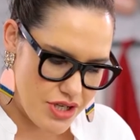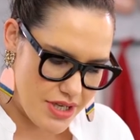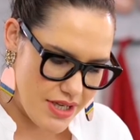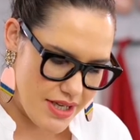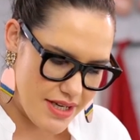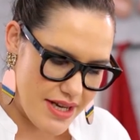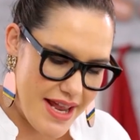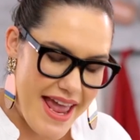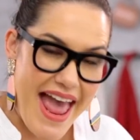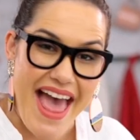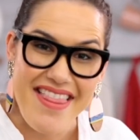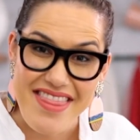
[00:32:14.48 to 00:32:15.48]
chicken,
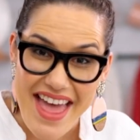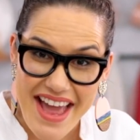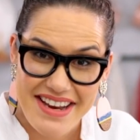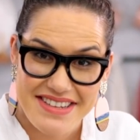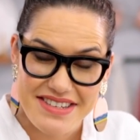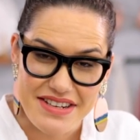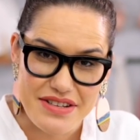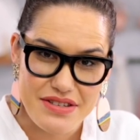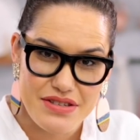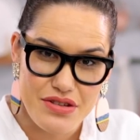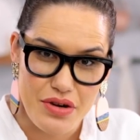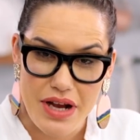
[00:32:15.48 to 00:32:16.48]
and that is going to
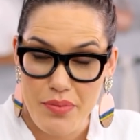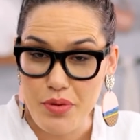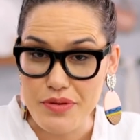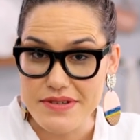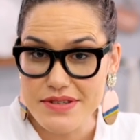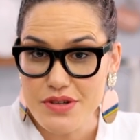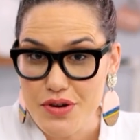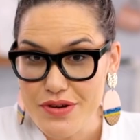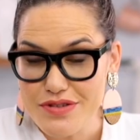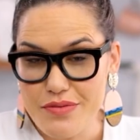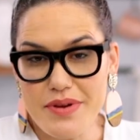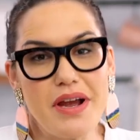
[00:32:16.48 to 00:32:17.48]
soak up all the
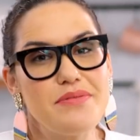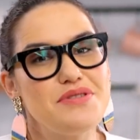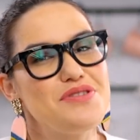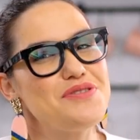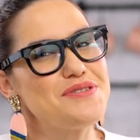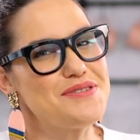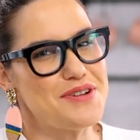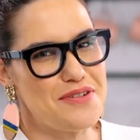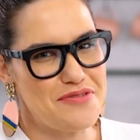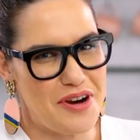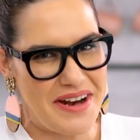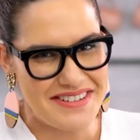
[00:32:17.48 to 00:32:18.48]
sauce when we come to do the stir
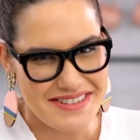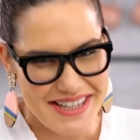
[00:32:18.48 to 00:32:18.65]
frying